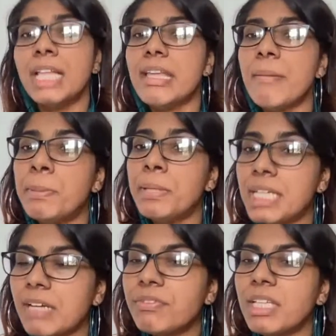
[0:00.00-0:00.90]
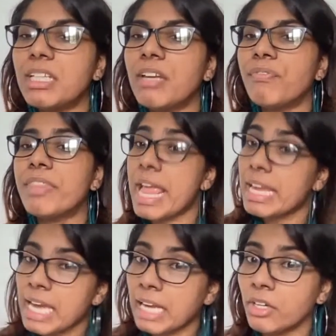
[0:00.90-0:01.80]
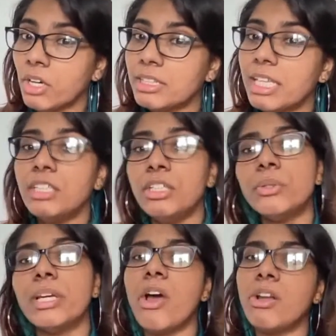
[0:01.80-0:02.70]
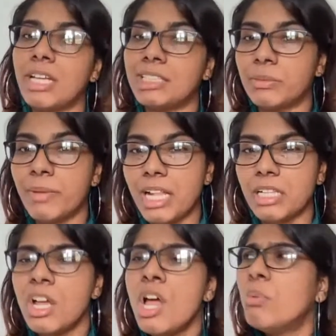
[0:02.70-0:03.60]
They believe that if they cannot, then you cannot as well,